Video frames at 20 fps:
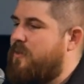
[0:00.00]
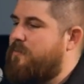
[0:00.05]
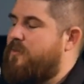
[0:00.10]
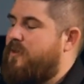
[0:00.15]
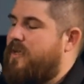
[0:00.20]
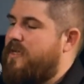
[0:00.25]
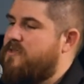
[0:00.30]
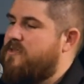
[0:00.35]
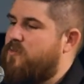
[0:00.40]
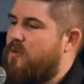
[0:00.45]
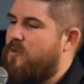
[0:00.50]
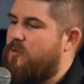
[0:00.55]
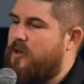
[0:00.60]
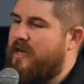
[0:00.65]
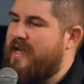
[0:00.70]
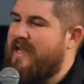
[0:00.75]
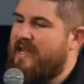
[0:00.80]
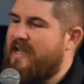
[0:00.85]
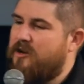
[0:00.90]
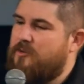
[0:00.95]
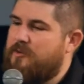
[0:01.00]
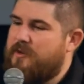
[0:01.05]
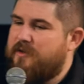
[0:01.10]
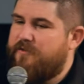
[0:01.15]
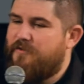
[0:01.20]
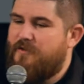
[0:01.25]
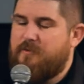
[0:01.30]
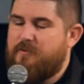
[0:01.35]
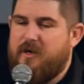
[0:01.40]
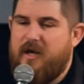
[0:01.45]
a place where we're
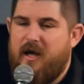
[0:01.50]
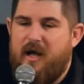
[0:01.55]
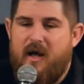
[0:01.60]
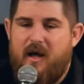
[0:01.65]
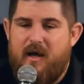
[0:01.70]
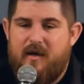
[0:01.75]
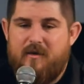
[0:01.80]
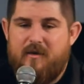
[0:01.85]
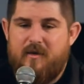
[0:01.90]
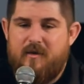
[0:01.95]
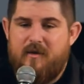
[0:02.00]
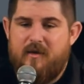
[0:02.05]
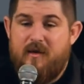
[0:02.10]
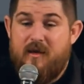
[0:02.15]
hearing from God.